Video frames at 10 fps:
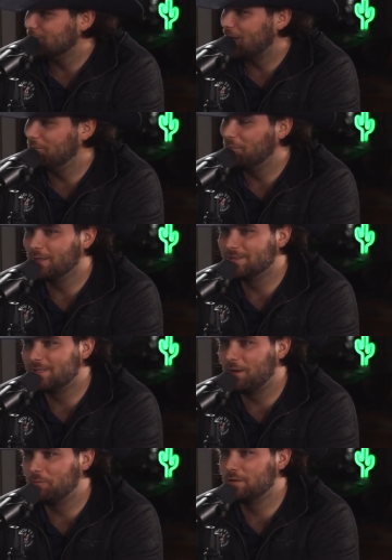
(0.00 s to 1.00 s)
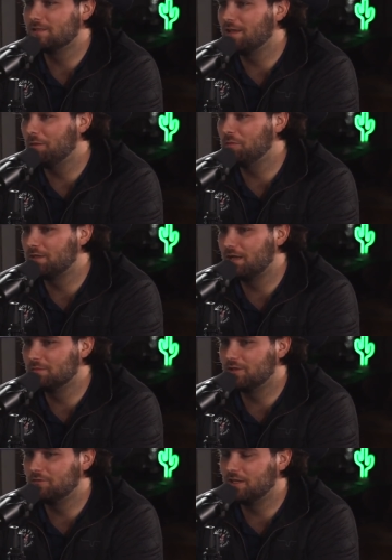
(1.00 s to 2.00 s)
time mugging champions a couple
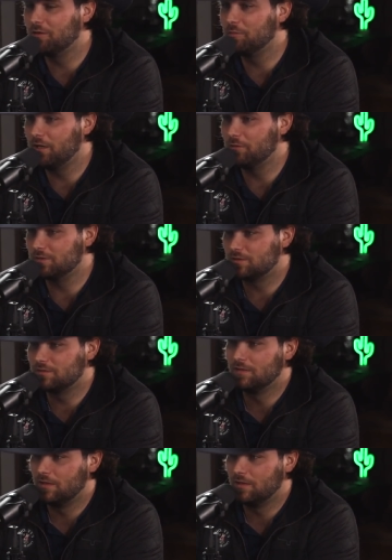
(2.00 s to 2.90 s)
times over there. But it was,